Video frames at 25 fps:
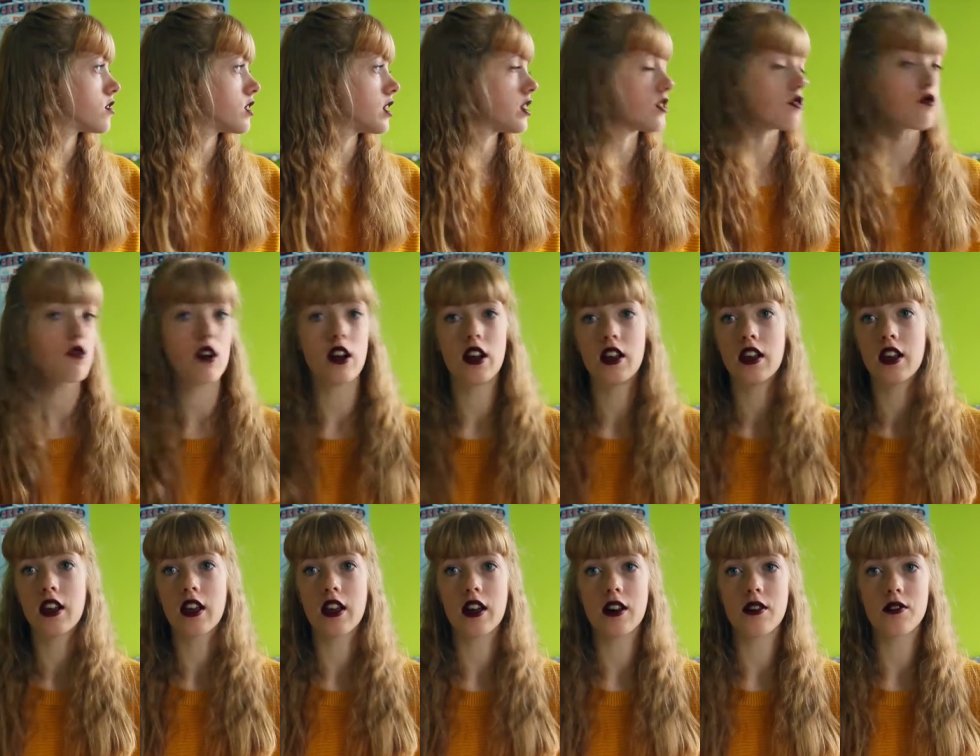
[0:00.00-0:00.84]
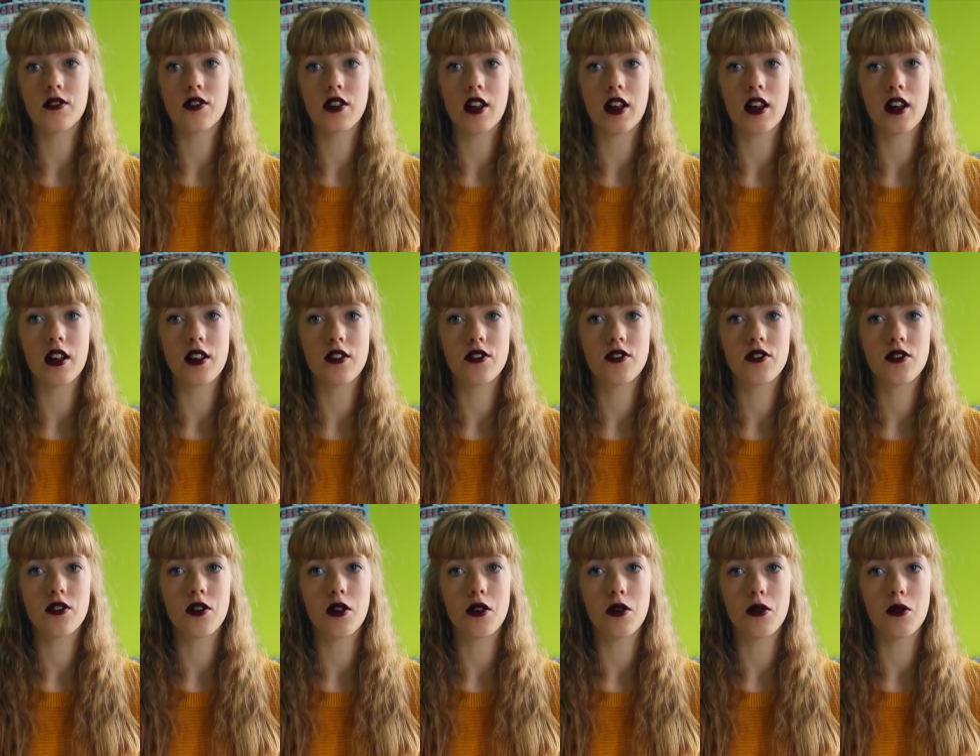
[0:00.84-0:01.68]
it's raining outside,
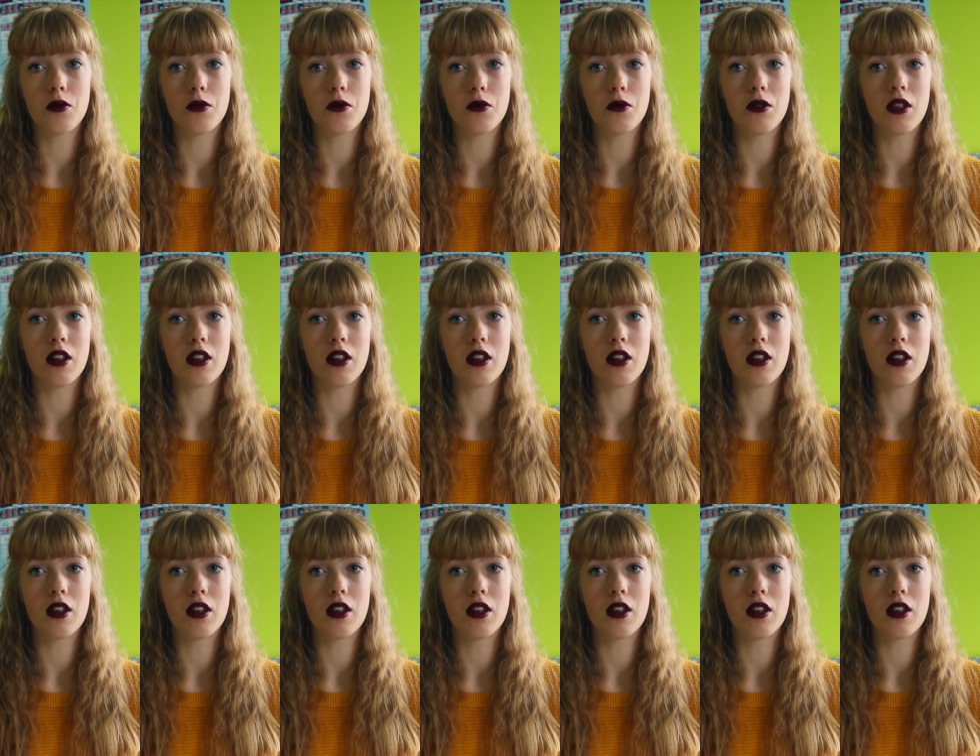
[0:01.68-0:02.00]
so